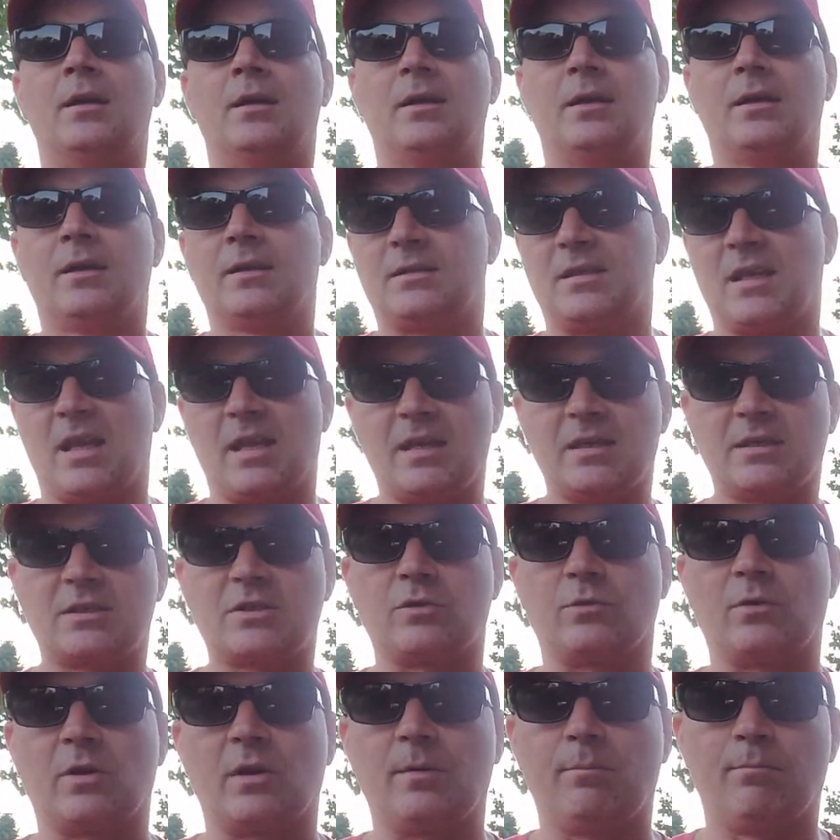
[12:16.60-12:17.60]
it's
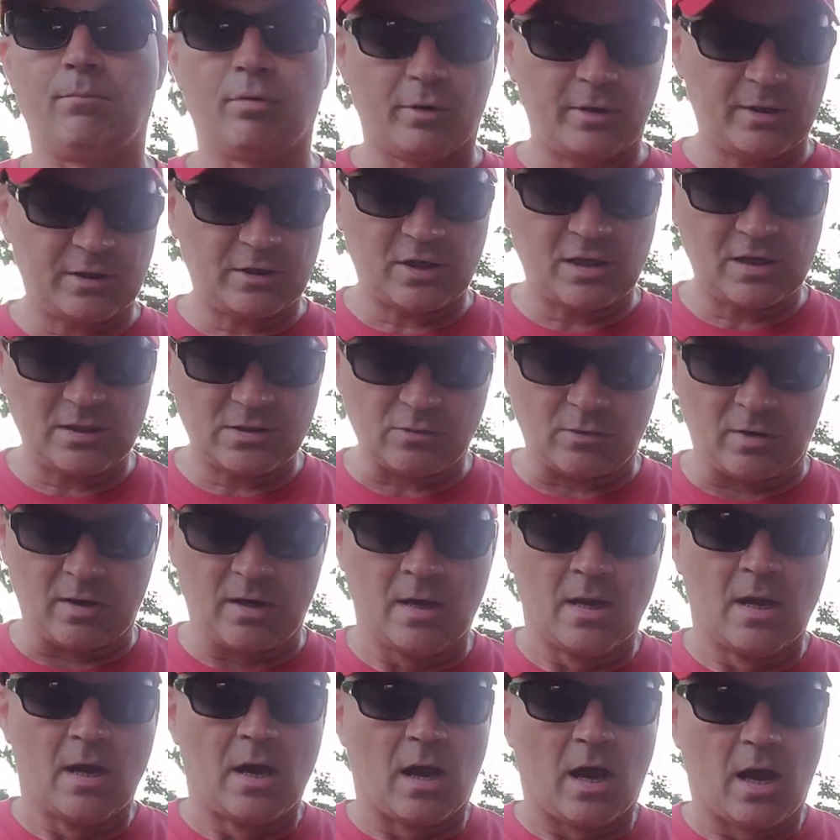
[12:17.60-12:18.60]
history. British history.
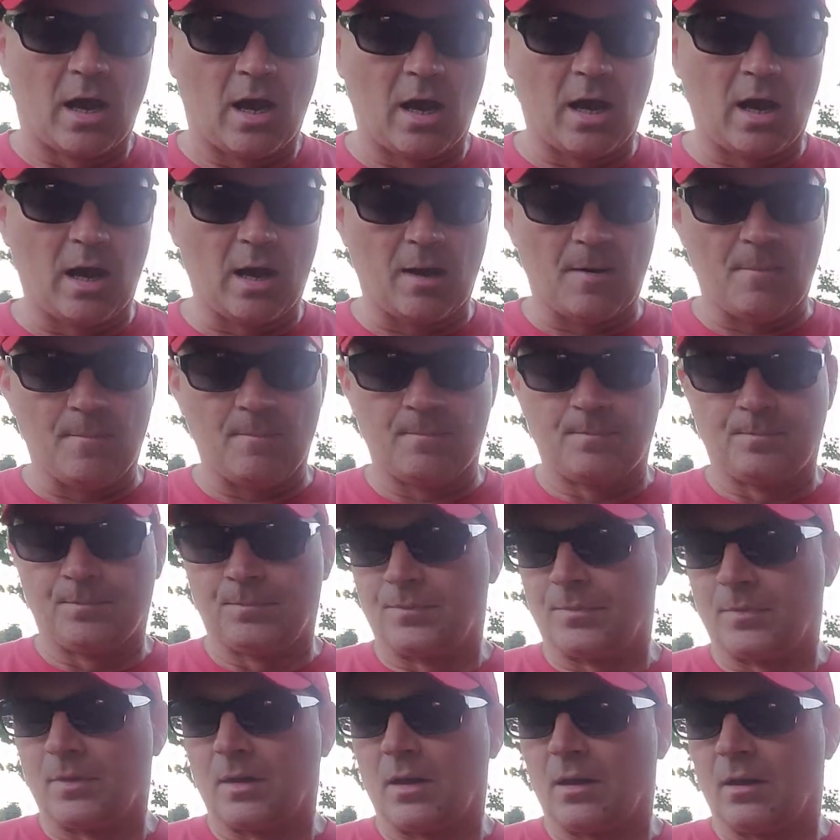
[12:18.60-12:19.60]

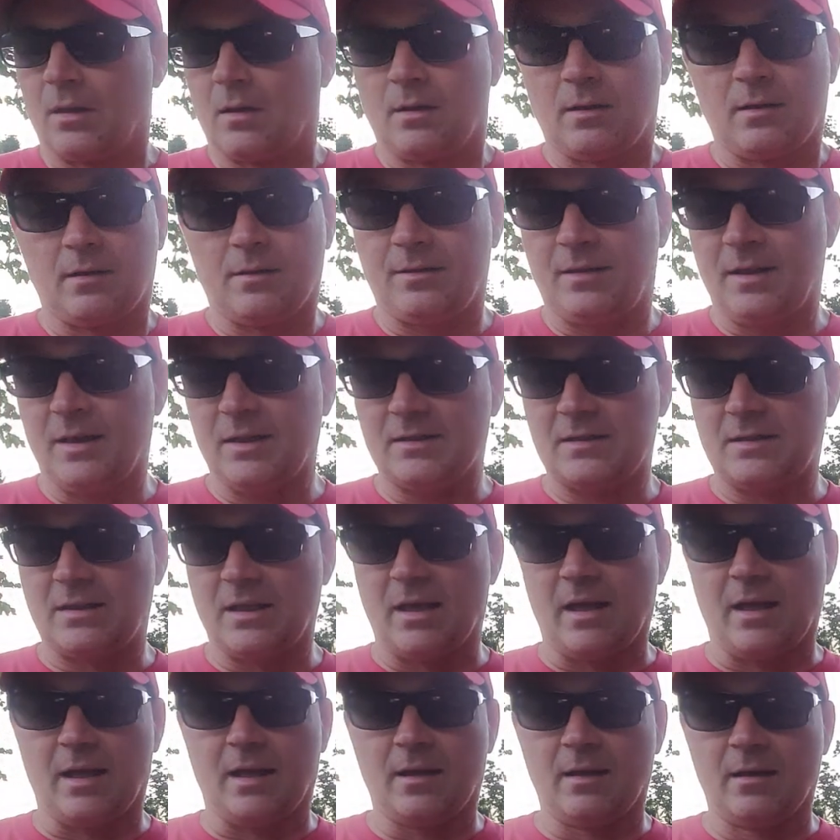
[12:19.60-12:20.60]
This
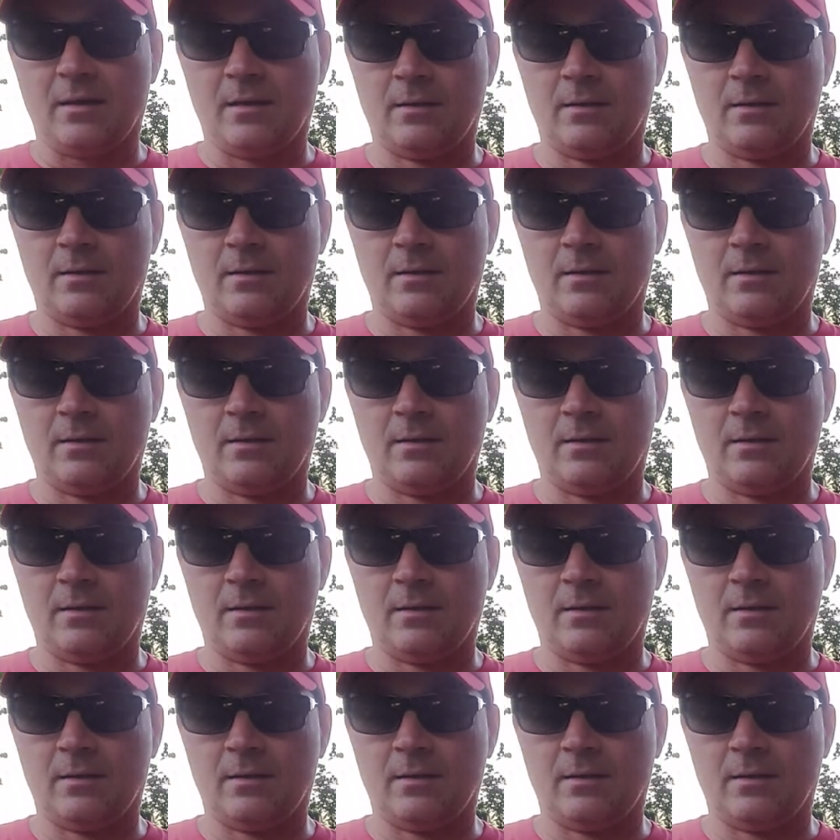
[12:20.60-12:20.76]
thing